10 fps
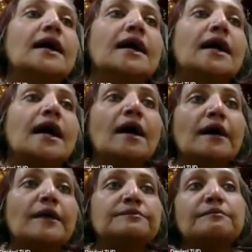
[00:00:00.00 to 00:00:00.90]

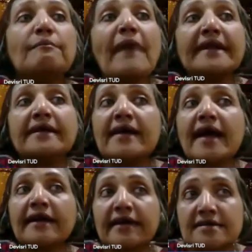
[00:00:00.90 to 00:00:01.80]

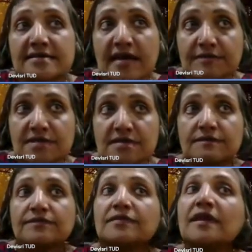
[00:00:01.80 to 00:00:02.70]
Pancreatic enzymes.
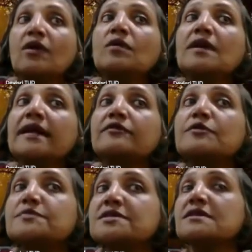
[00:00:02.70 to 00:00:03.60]
They only
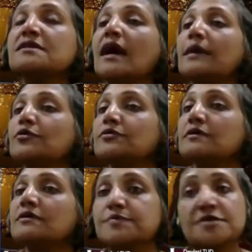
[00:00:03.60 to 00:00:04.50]
trypsin and
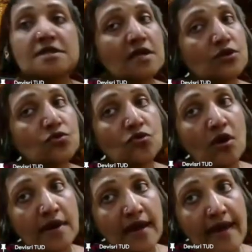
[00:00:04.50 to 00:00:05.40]
chymotrypsin. They do not
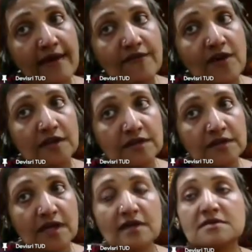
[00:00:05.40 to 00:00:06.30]
have other
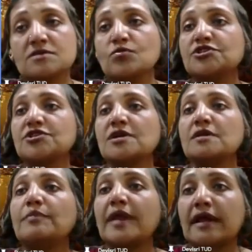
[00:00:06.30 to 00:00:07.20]
things which can
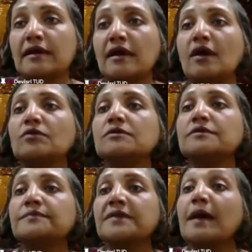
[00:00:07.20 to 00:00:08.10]
break down
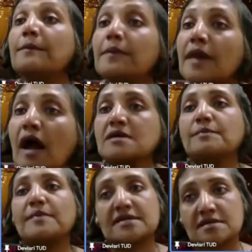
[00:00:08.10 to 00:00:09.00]

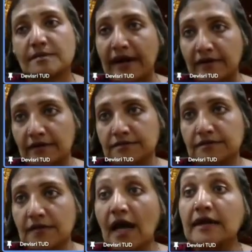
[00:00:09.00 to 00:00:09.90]
plant-based matter
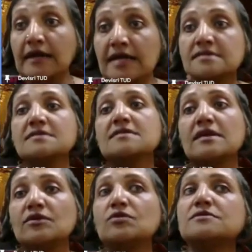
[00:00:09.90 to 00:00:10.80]
unless the
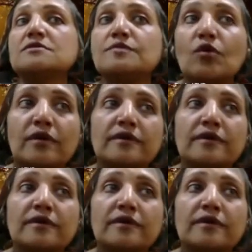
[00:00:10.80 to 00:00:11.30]
cellulose is broken.